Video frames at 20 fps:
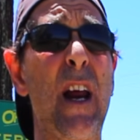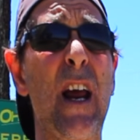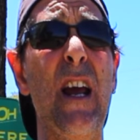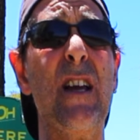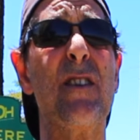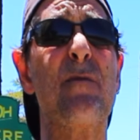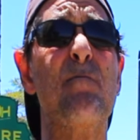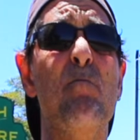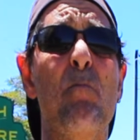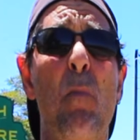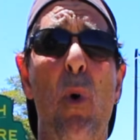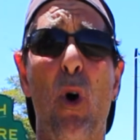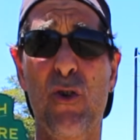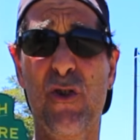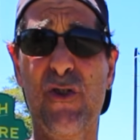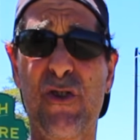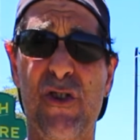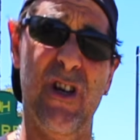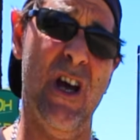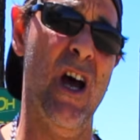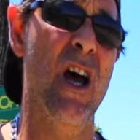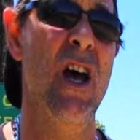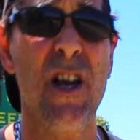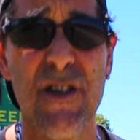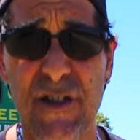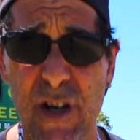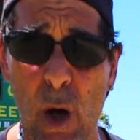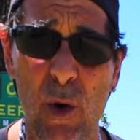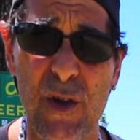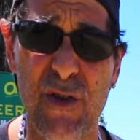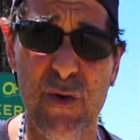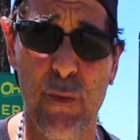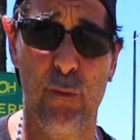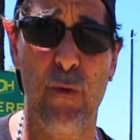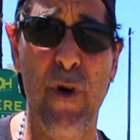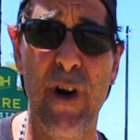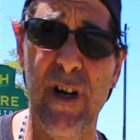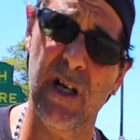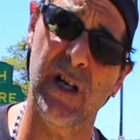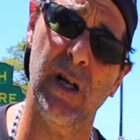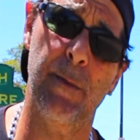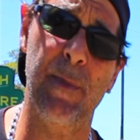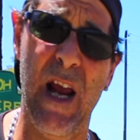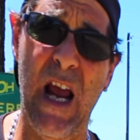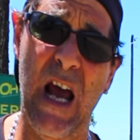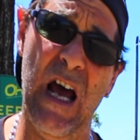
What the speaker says: It is monster, so it's ready to be